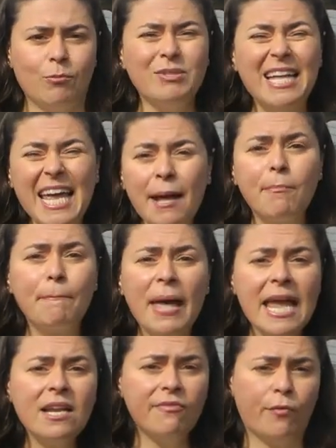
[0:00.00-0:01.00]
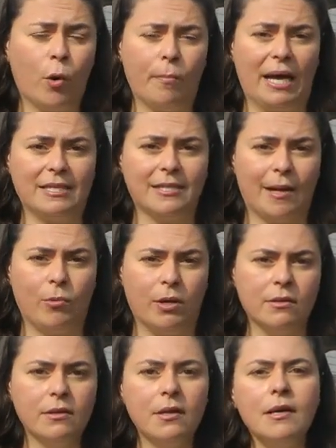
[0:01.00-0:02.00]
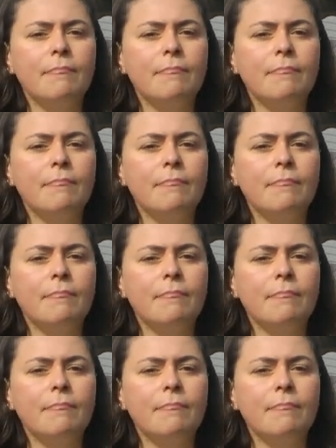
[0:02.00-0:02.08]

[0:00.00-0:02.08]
well, they are paid for by someone.